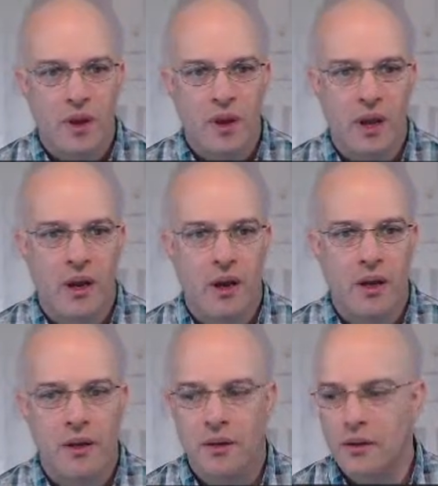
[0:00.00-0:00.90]
Hang on,
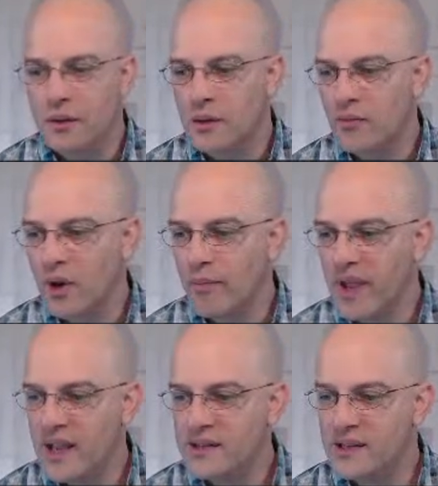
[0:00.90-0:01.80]
I'm going to
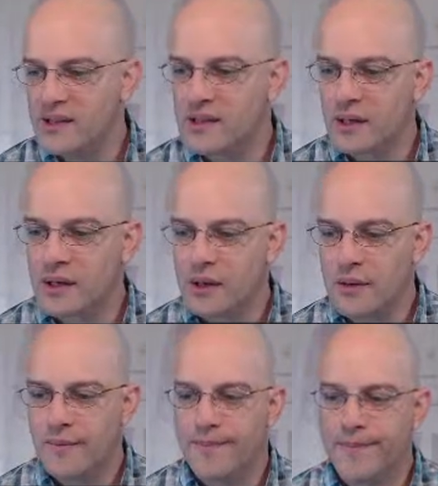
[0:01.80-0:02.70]
paste this in here.